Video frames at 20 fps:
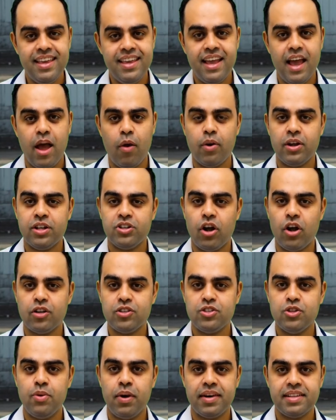It's the
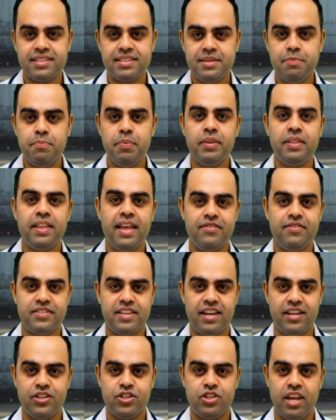muscles that are
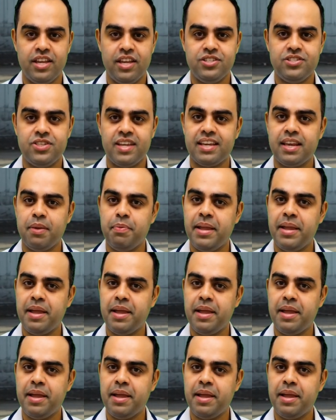supposed to support it.